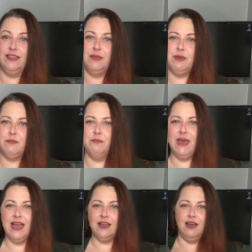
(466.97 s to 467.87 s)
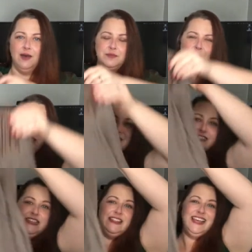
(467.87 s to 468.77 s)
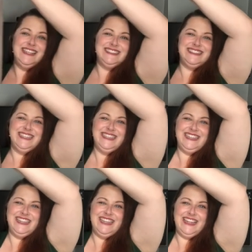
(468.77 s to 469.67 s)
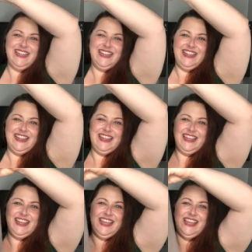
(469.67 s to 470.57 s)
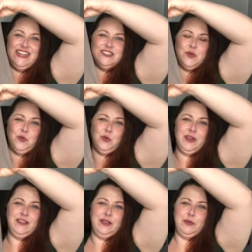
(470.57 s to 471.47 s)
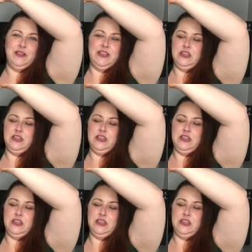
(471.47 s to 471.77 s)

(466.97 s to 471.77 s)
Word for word: Let me back up so you can see this. It is really, really